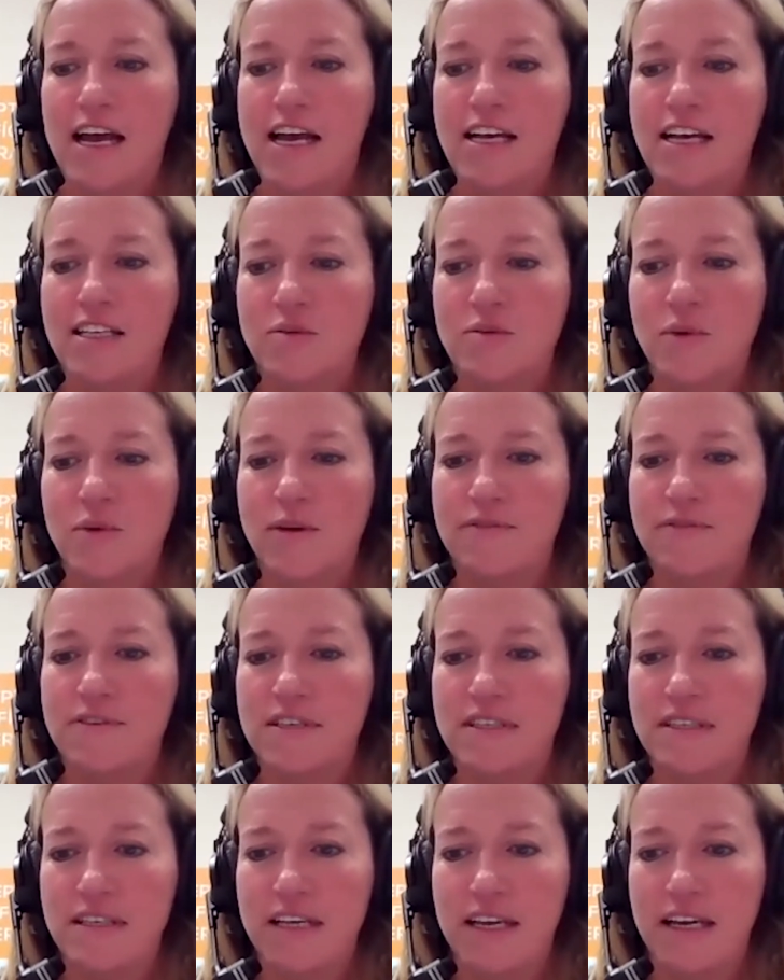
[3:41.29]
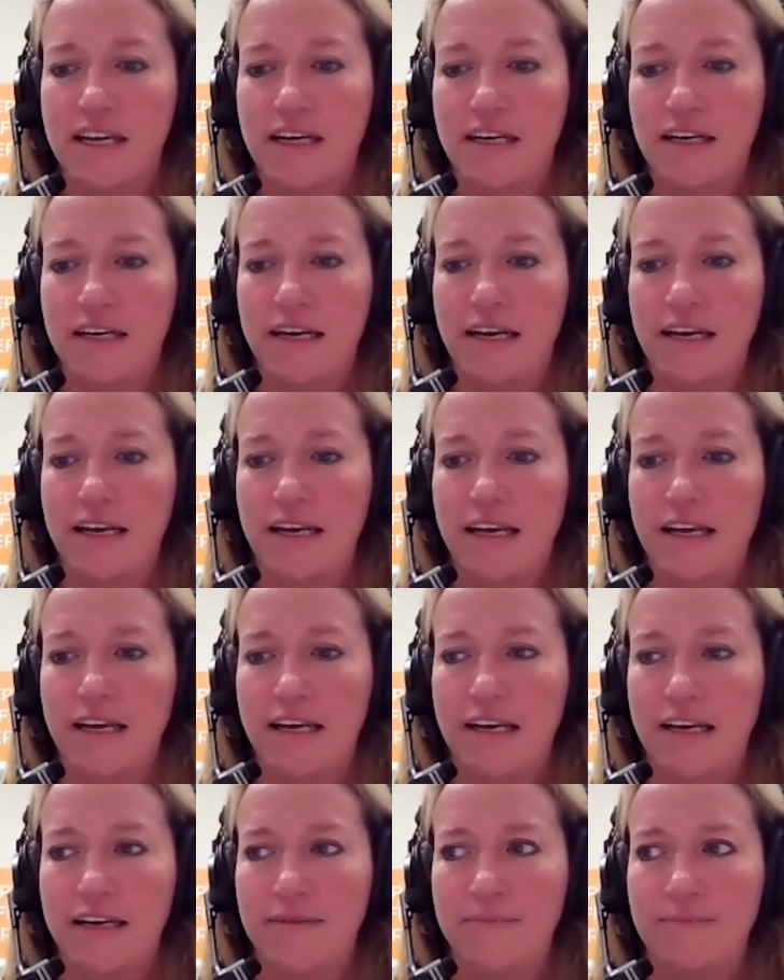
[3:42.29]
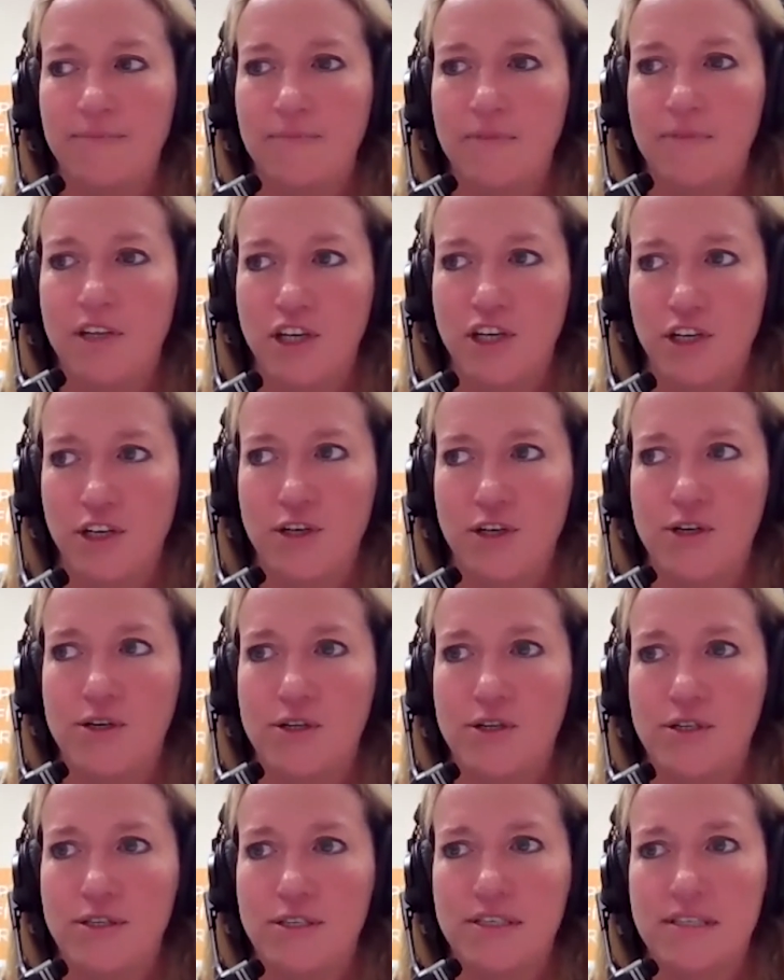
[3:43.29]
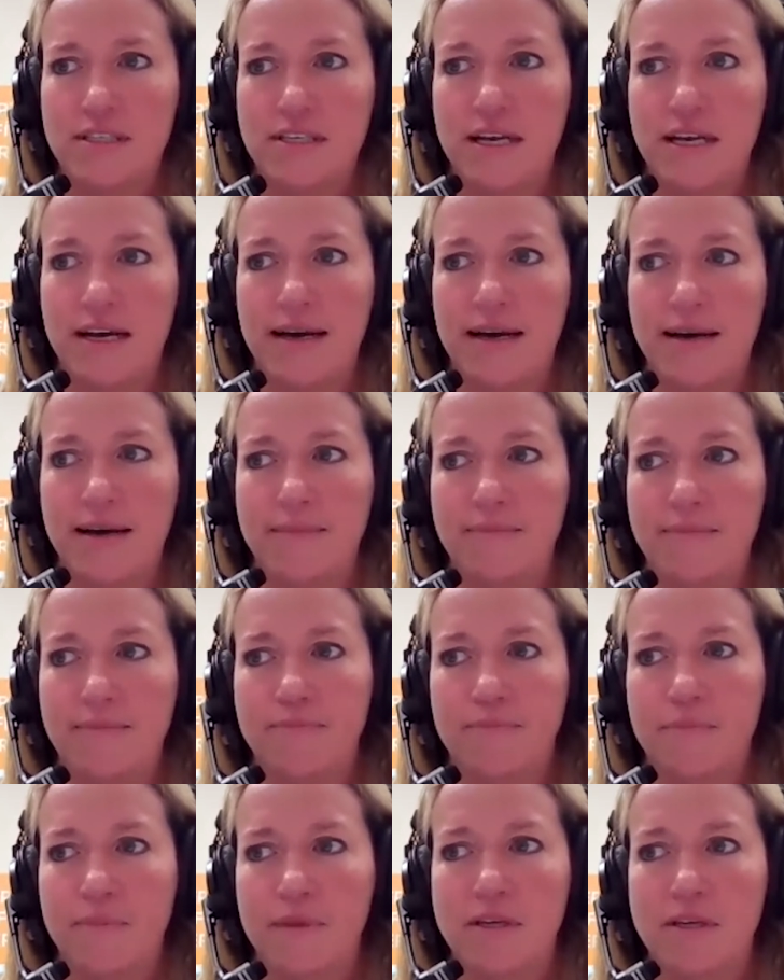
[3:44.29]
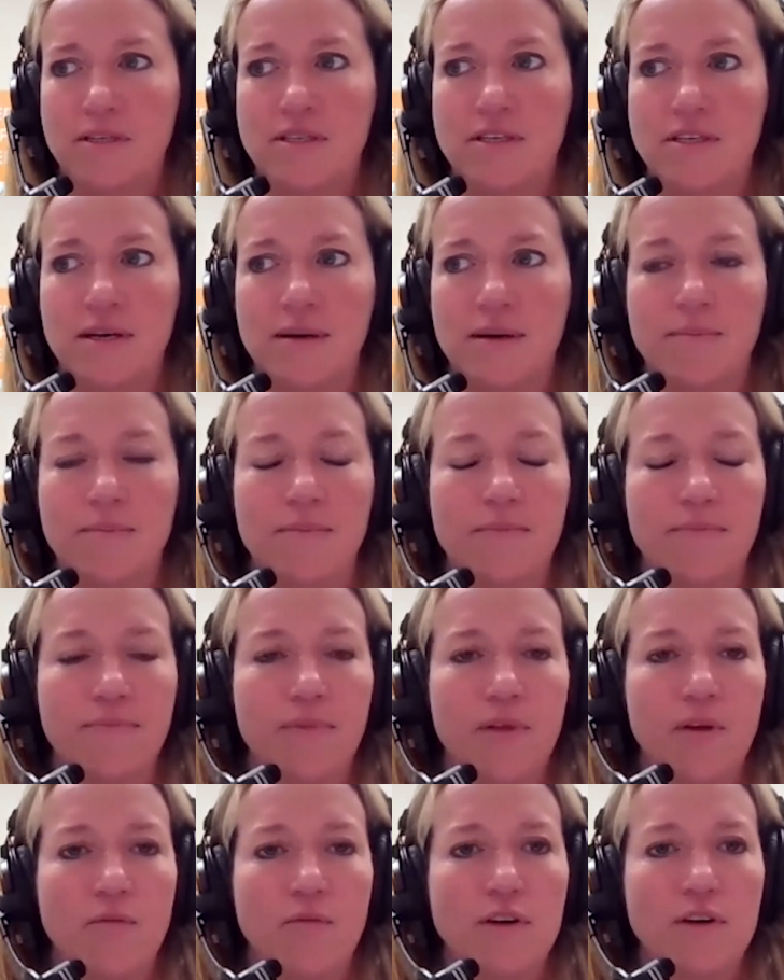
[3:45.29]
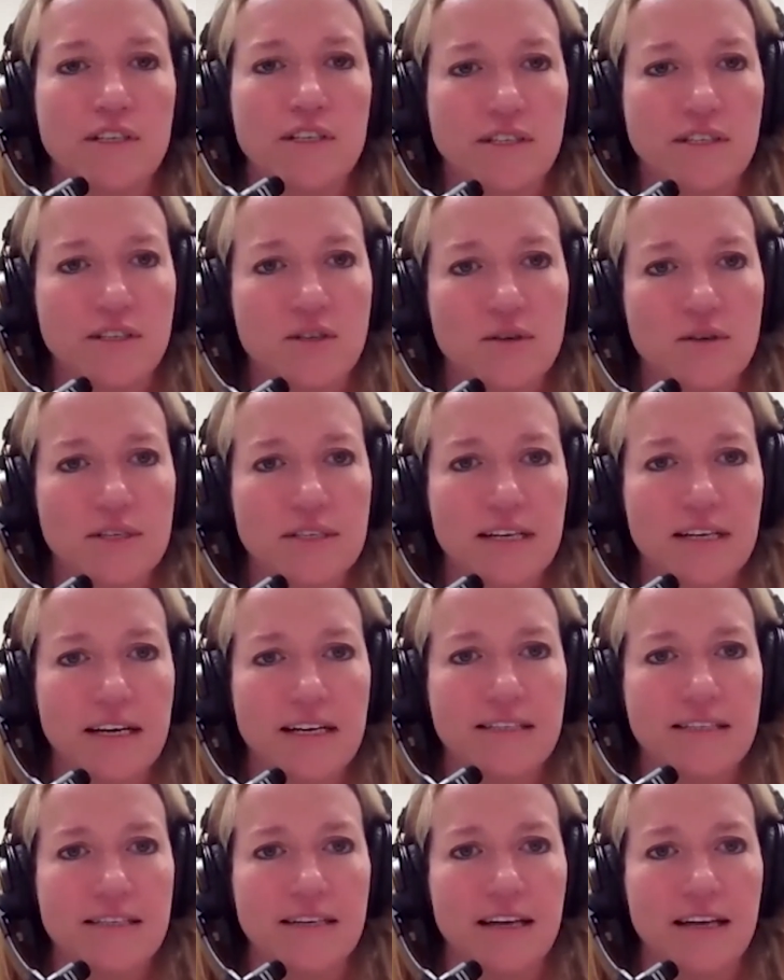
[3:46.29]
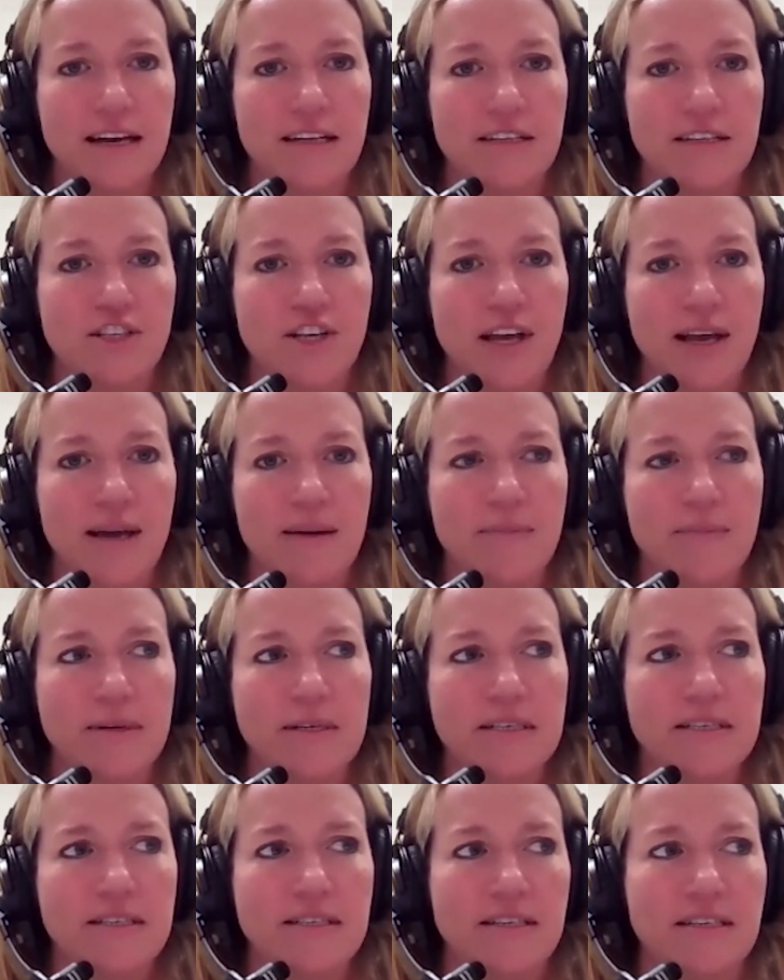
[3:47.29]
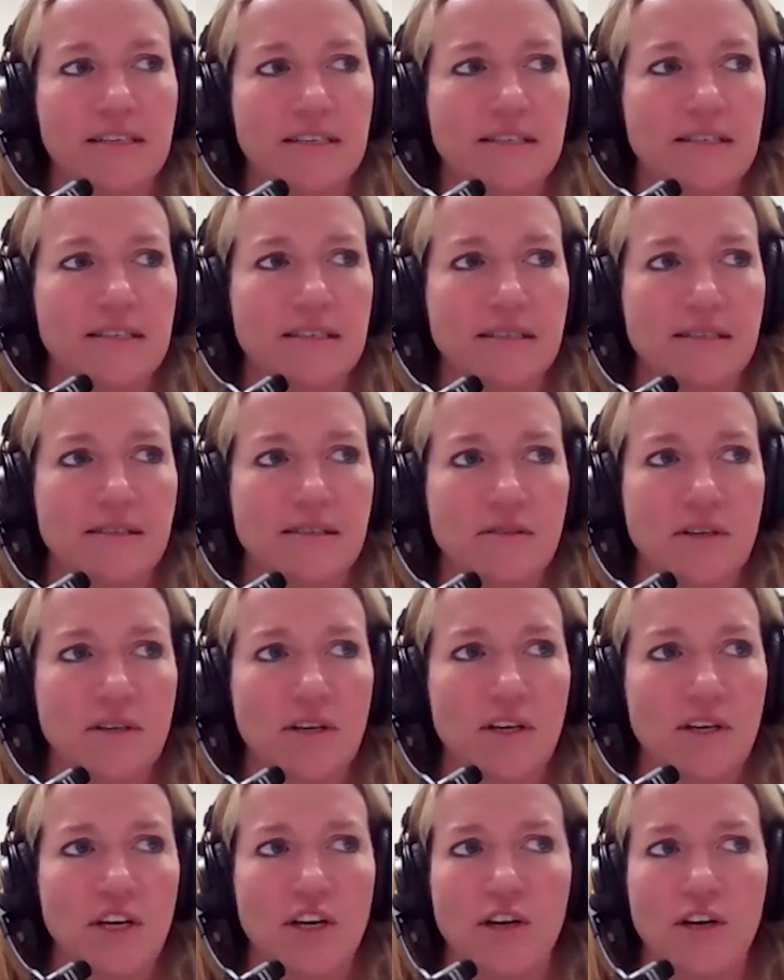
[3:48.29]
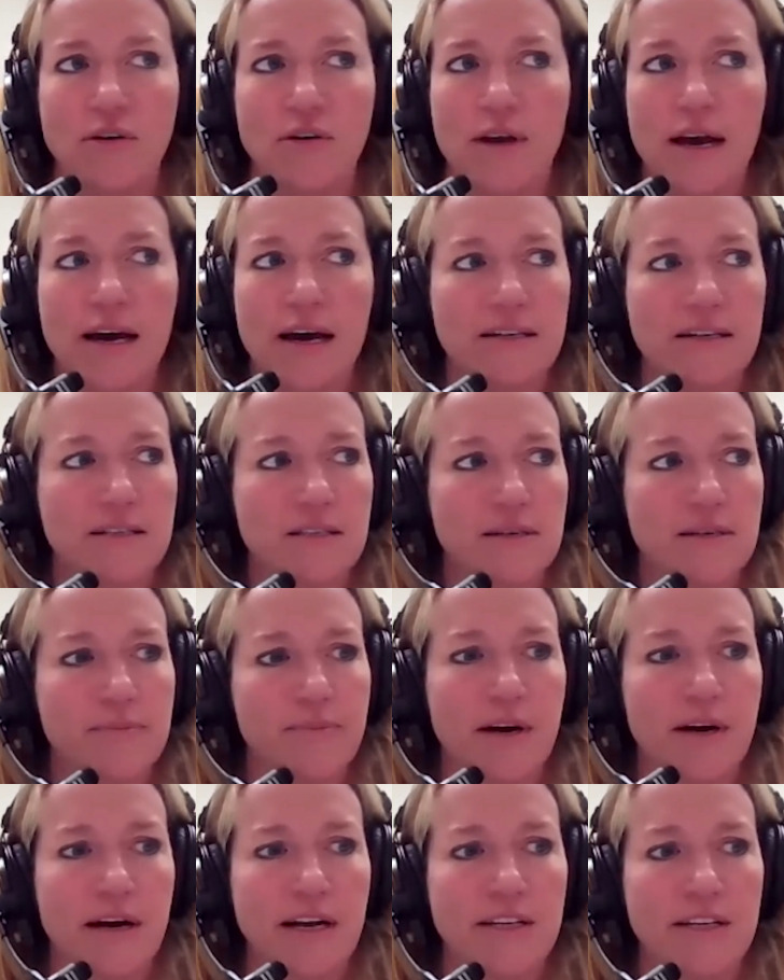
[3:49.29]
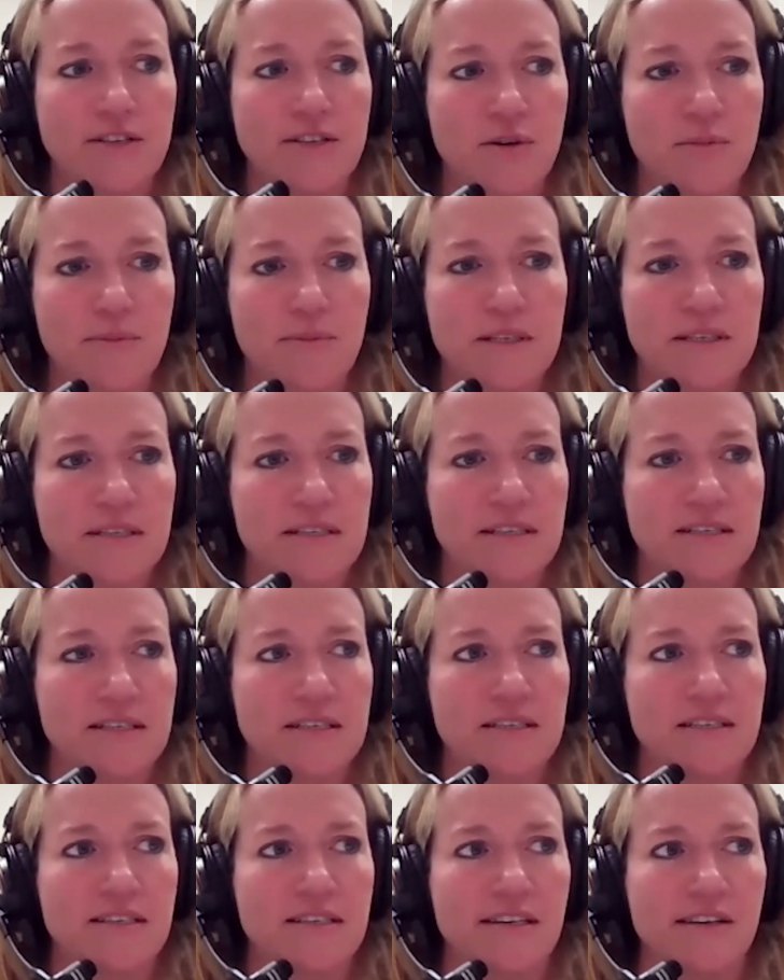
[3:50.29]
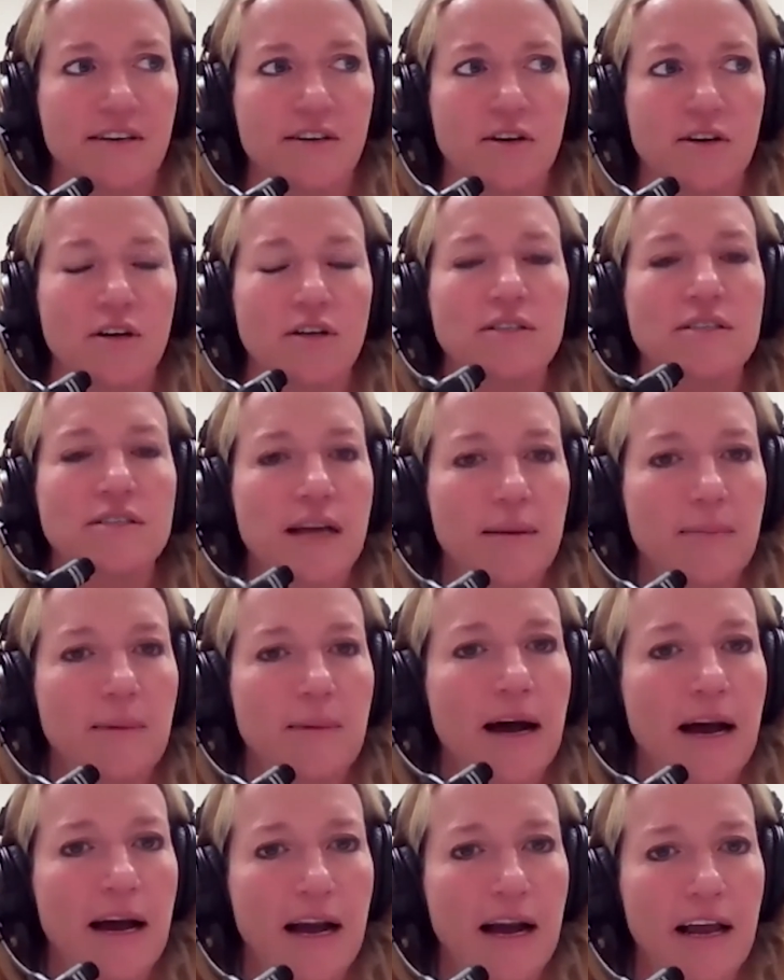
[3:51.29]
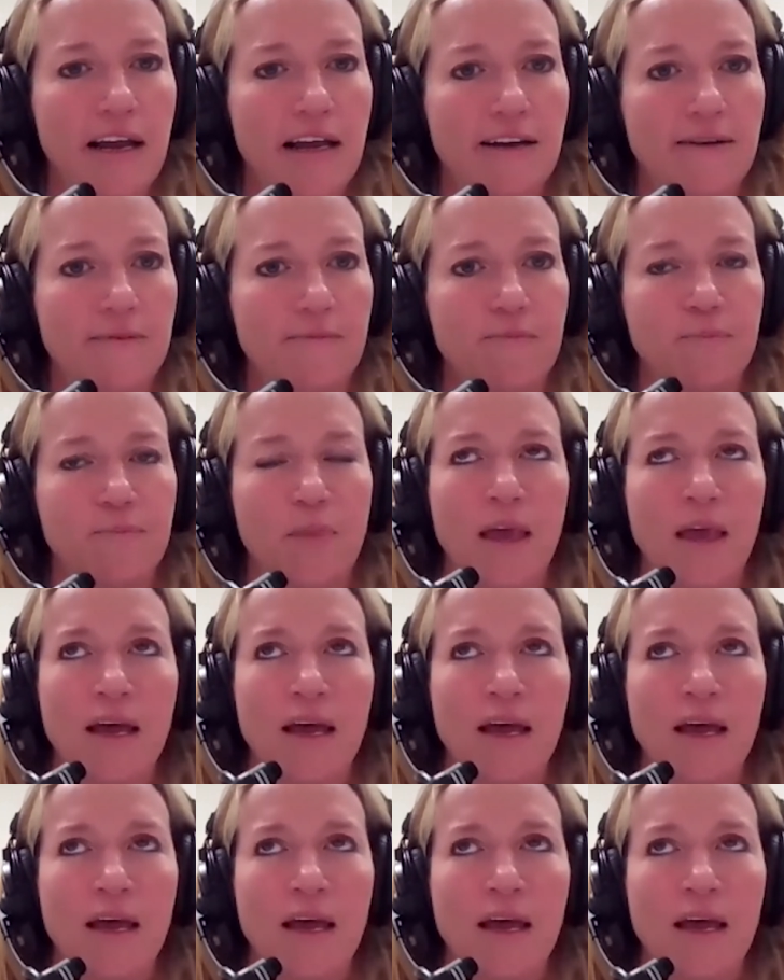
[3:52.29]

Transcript: as we've seen in the news, some recent suicides on college campus, and it's, not a surprise, hopelessness is at an all-time high. And